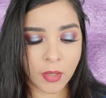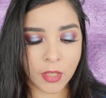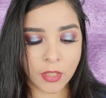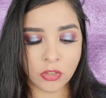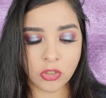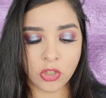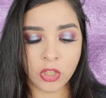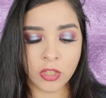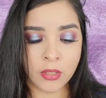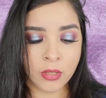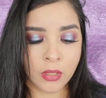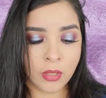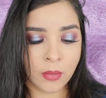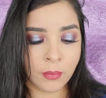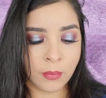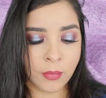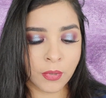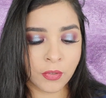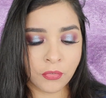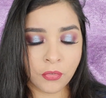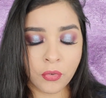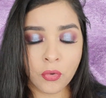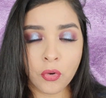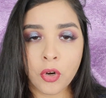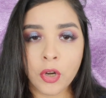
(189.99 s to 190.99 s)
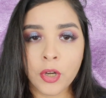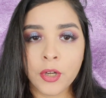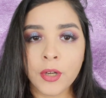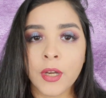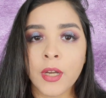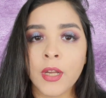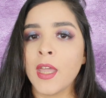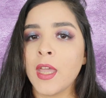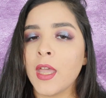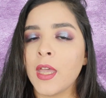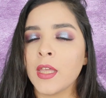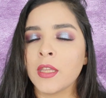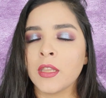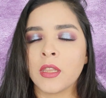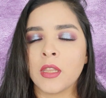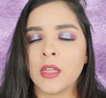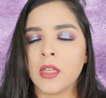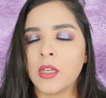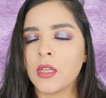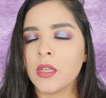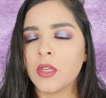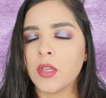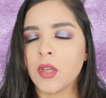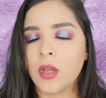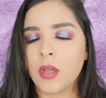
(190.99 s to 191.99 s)
I tried them before and
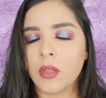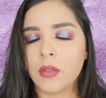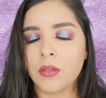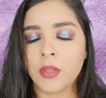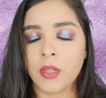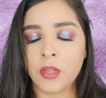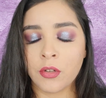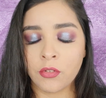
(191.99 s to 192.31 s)
they